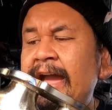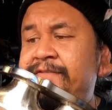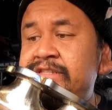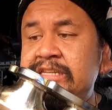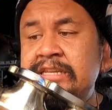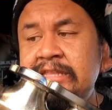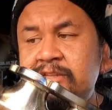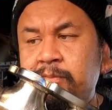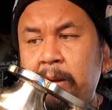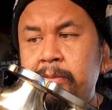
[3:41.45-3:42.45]
I've seen
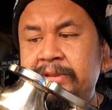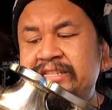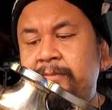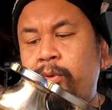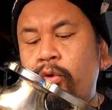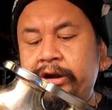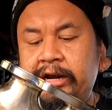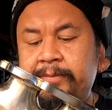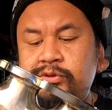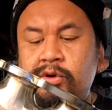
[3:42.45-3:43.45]
this probably
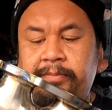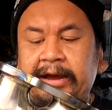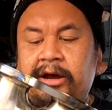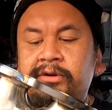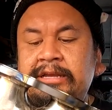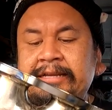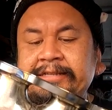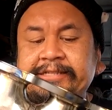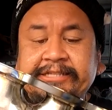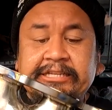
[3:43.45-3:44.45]
supported up to about
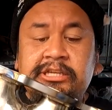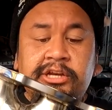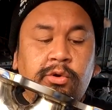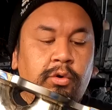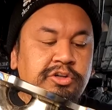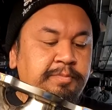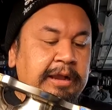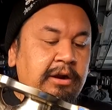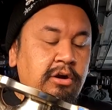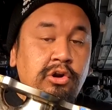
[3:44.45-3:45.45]
600
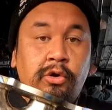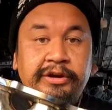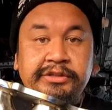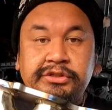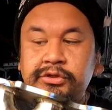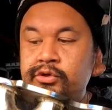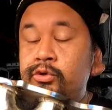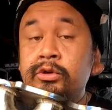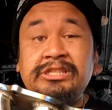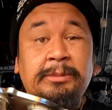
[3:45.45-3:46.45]
horsepower according
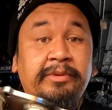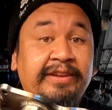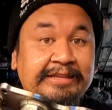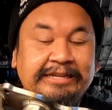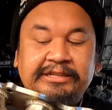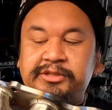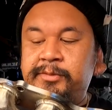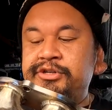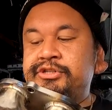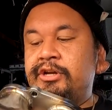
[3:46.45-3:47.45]
to some of his
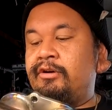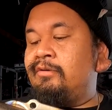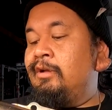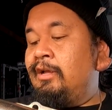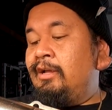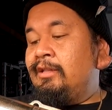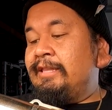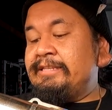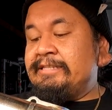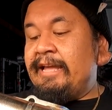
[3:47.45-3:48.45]
customers. So
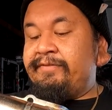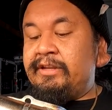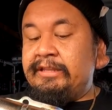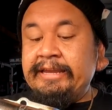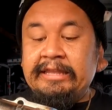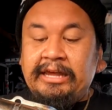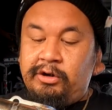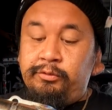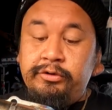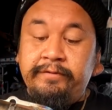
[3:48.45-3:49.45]
this is definitely a lot
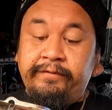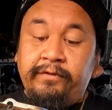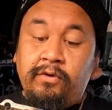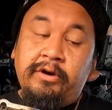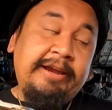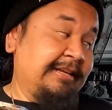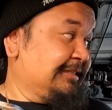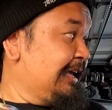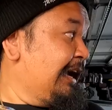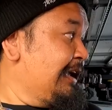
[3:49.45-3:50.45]
of room for
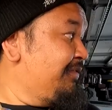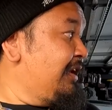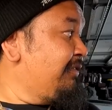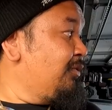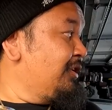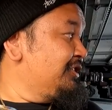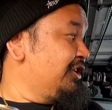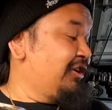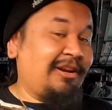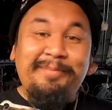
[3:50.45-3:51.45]
SI if you ever want to
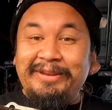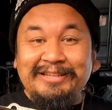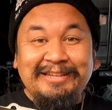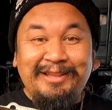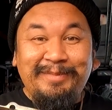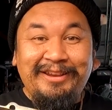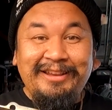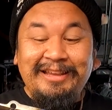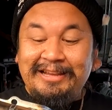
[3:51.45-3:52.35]
turn it up in his element.